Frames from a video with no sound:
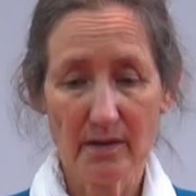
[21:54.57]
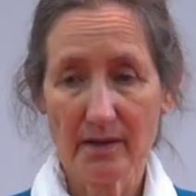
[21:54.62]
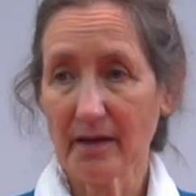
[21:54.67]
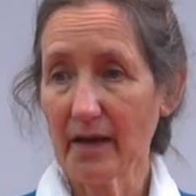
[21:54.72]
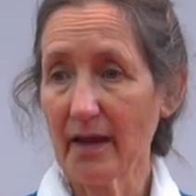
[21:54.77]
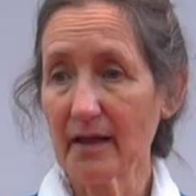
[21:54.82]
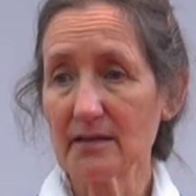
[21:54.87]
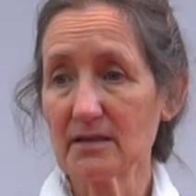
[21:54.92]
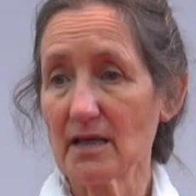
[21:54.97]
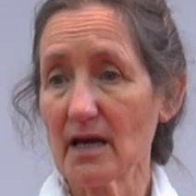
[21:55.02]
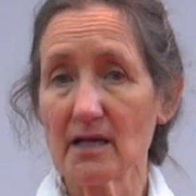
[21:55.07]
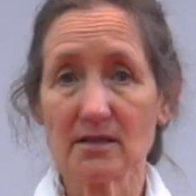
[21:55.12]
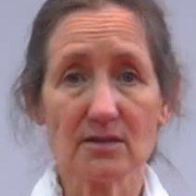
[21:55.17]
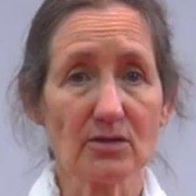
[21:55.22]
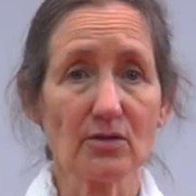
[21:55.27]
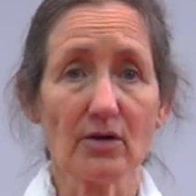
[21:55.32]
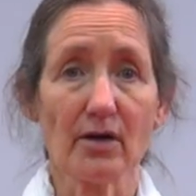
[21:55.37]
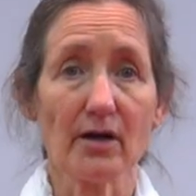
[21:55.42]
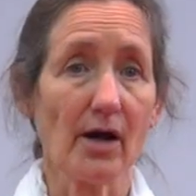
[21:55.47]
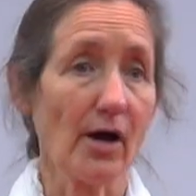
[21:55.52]
cancer
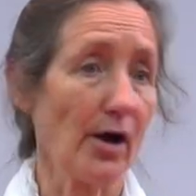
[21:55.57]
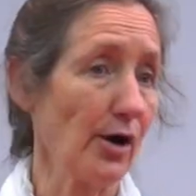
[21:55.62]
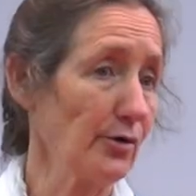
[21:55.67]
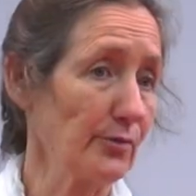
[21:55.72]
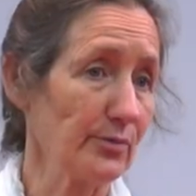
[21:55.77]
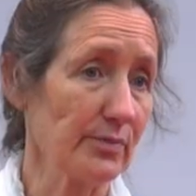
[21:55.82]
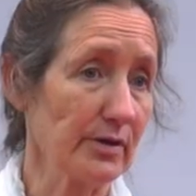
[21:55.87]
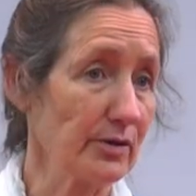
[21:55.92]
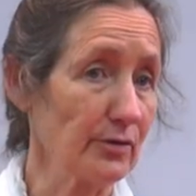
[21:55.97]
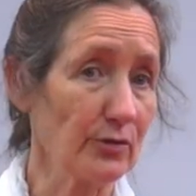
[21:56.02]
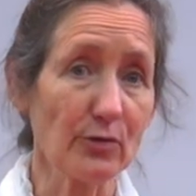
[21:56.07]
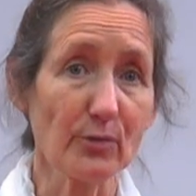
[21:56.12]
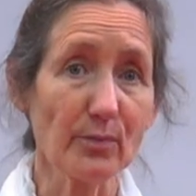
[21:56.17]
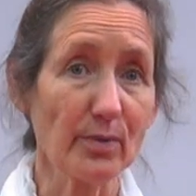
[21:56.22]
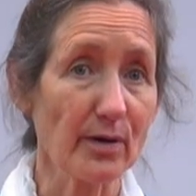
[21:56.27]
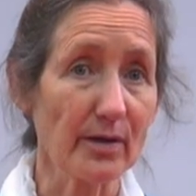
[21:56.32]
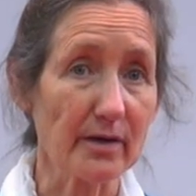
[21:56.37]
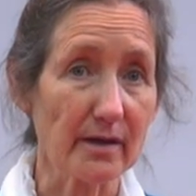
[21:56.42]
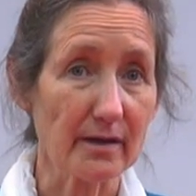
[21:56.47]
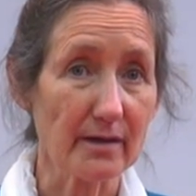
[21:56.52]
hasn't got a hope in your
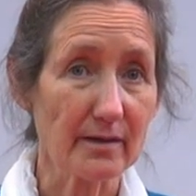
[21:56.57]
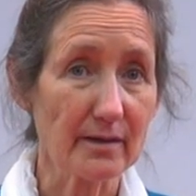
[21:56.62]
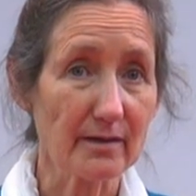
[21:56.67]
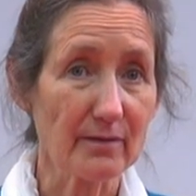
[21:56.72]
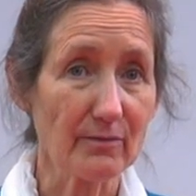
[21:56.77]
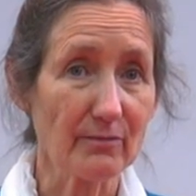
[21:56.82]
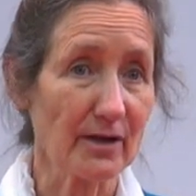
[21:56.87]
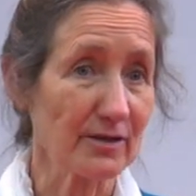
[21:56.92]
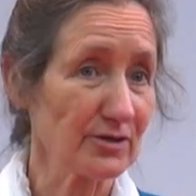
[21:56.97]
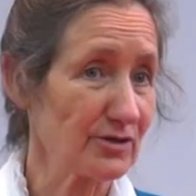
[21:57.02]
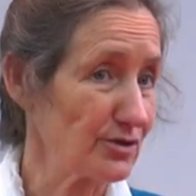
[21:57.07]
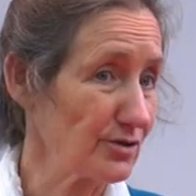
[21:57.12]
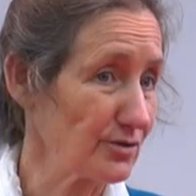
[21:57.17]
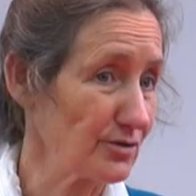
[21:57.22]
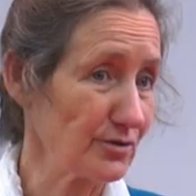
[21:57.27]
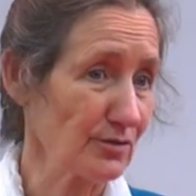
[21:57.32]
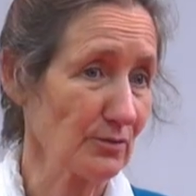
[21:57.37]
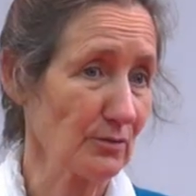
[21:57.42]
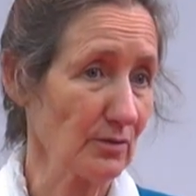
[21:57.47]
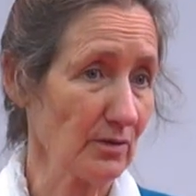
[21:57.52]
body once you
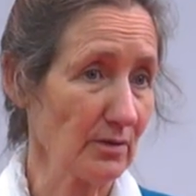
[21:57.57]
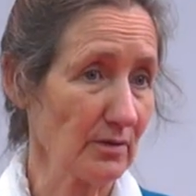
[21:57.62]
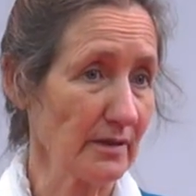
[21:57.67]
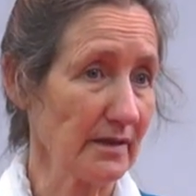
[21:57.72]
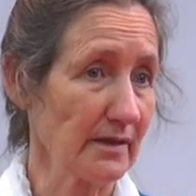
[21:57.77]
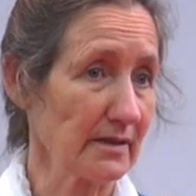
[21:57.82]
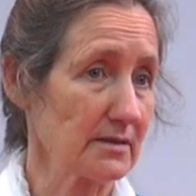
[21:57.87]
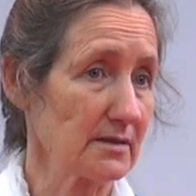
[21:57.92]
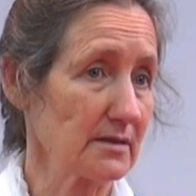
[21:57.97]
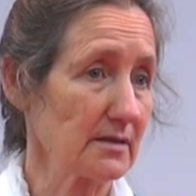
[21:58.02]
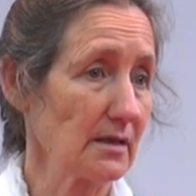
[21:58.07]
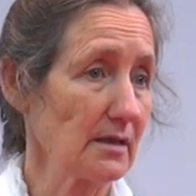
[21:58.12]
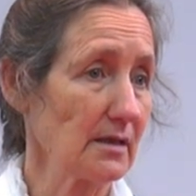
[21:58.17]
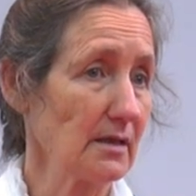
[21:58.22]
do all this.